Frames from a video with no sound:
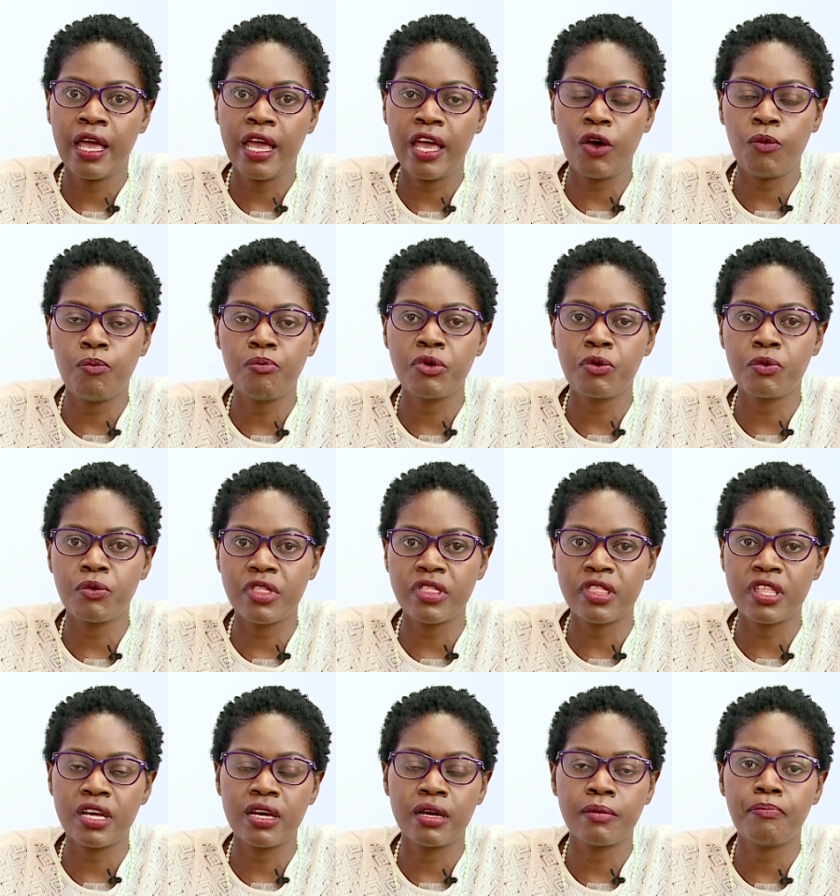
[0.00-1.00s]
help me
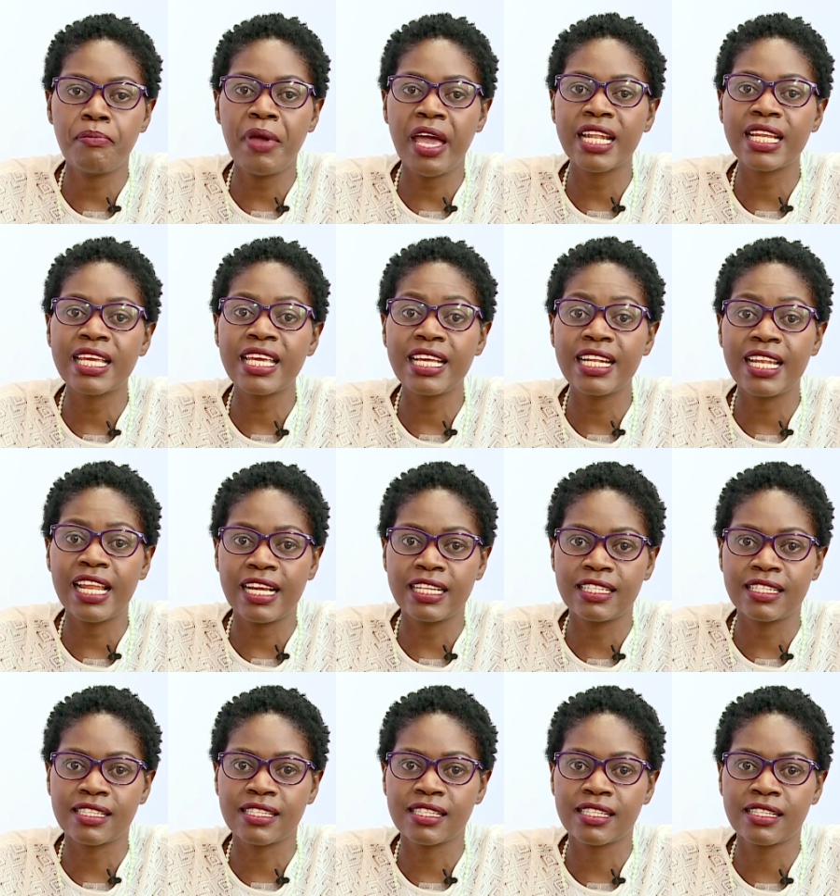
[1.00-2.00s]
with the
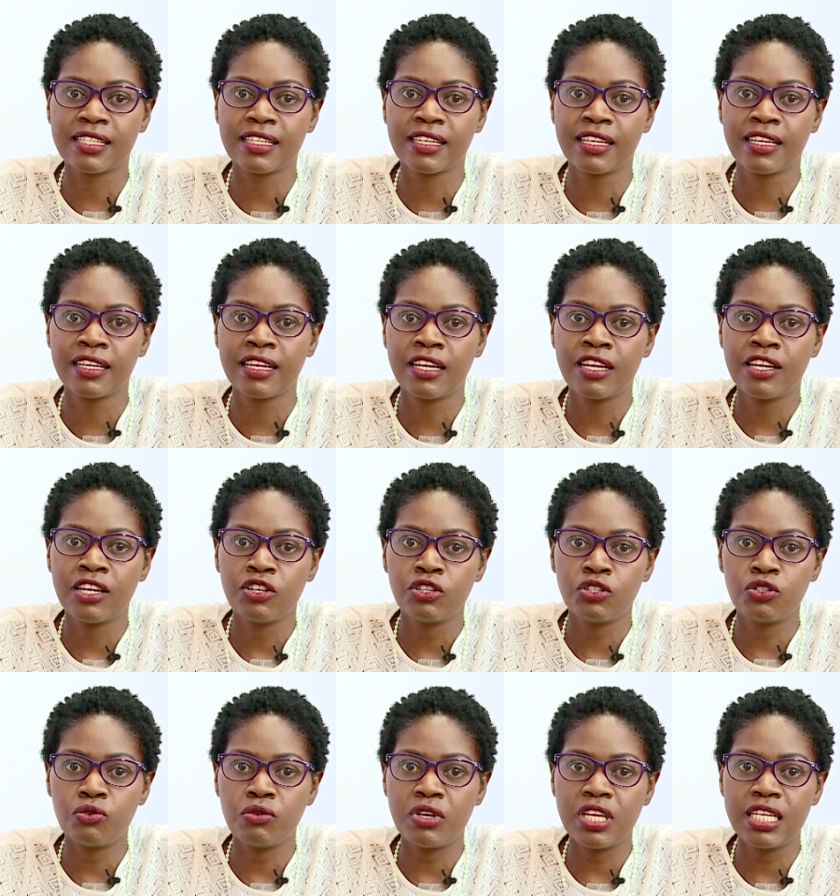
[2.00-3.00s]
painkillers
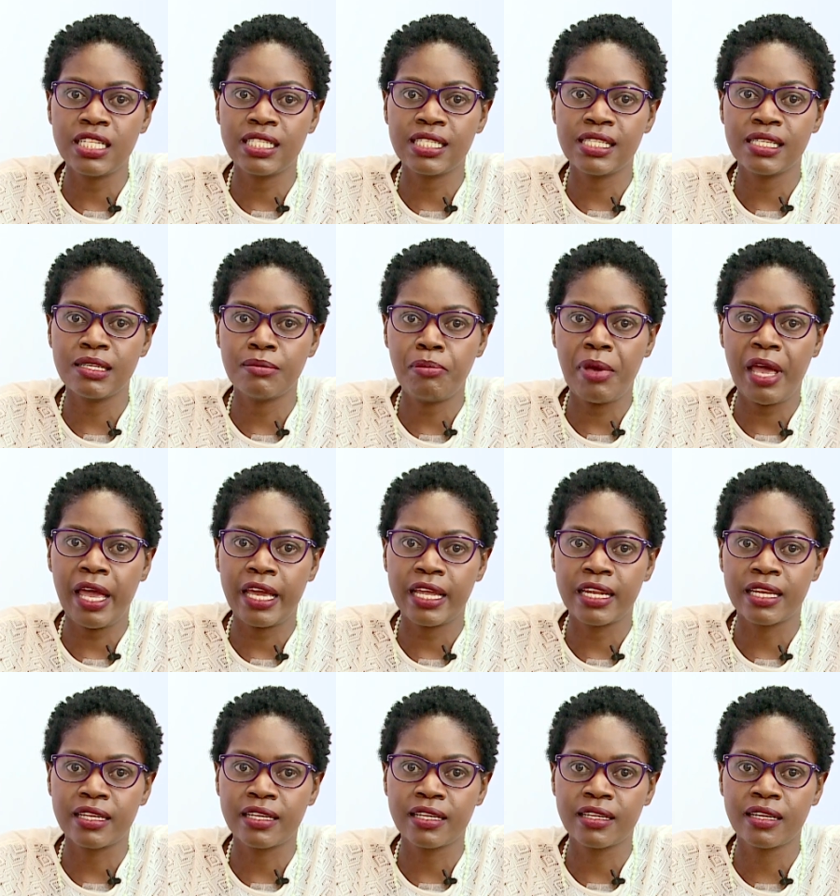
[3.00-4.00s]
to ease the
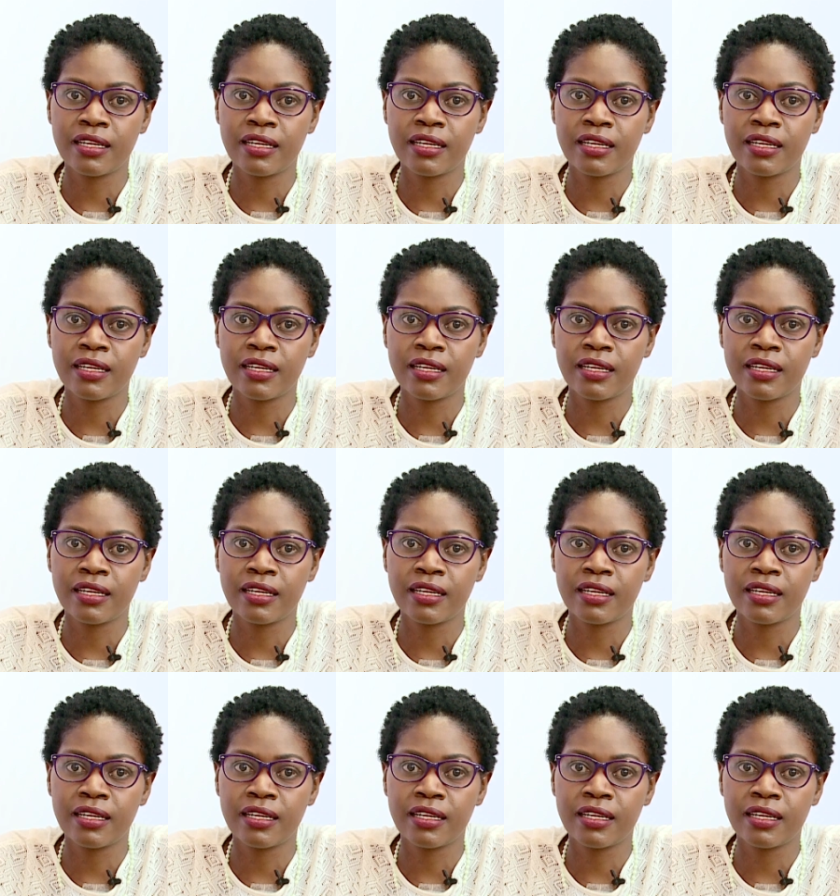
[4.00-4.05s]
pain.